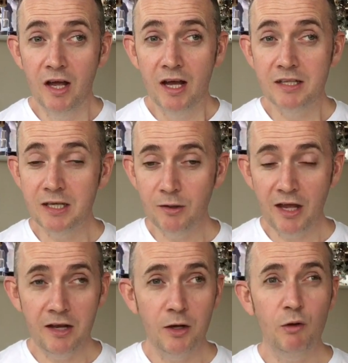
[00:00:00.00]
Until
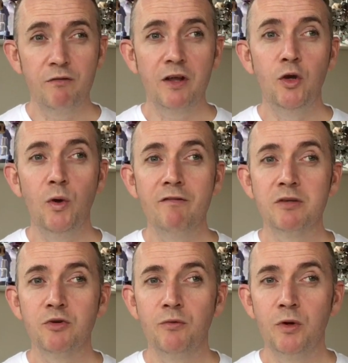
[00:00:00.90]
then, thank you ever
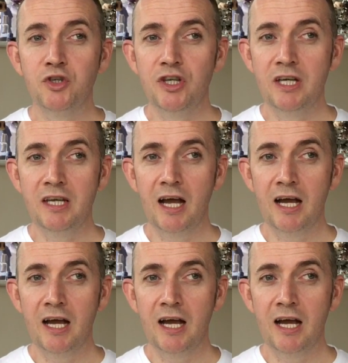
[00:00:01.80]
so much for watching,